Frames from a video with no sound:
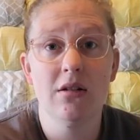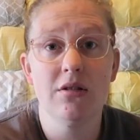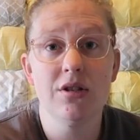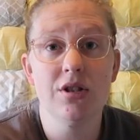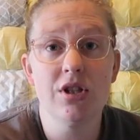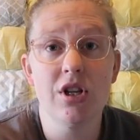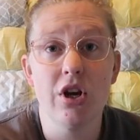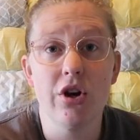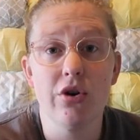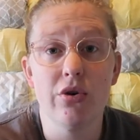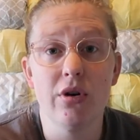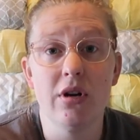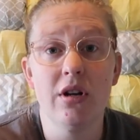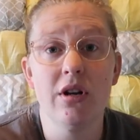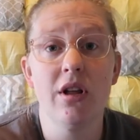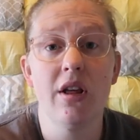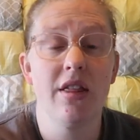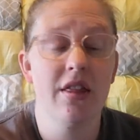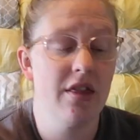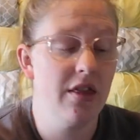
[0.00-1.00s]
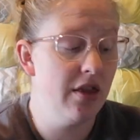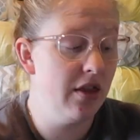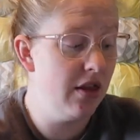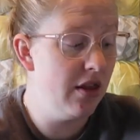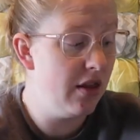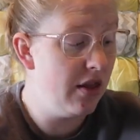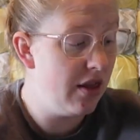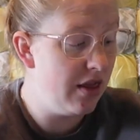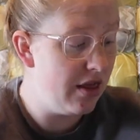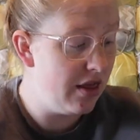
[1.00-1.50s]
So
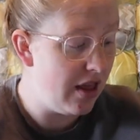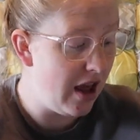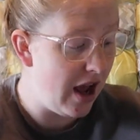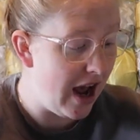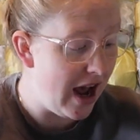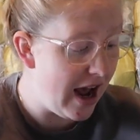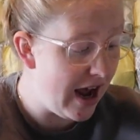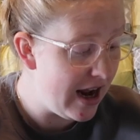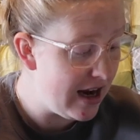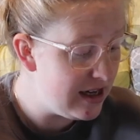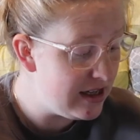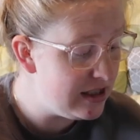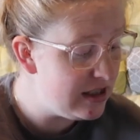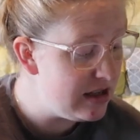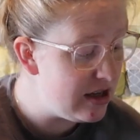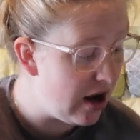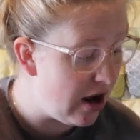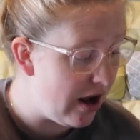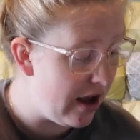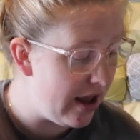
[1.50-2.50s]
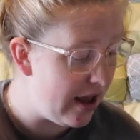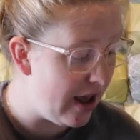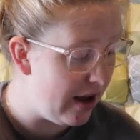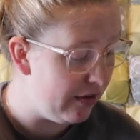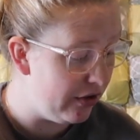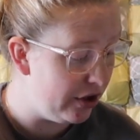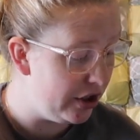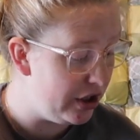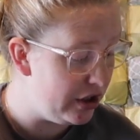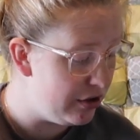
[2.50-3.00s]
I did not
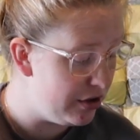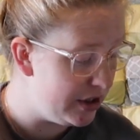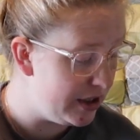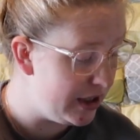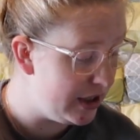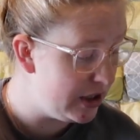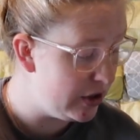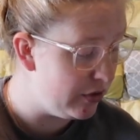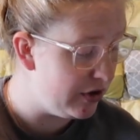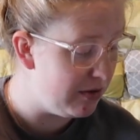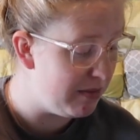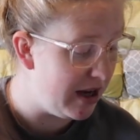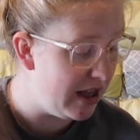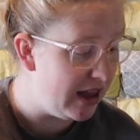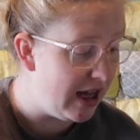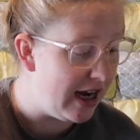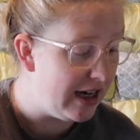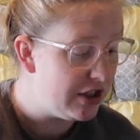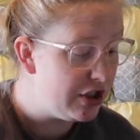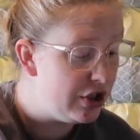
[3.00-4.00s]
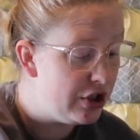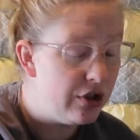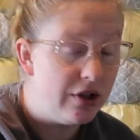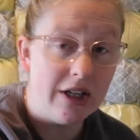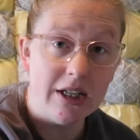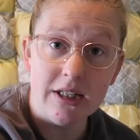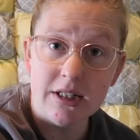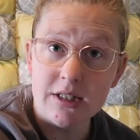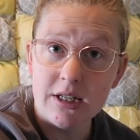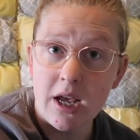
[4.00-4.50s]
ever use these with my last 2
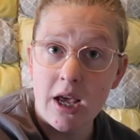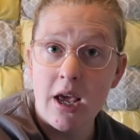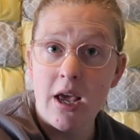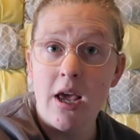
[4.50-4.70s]
kids,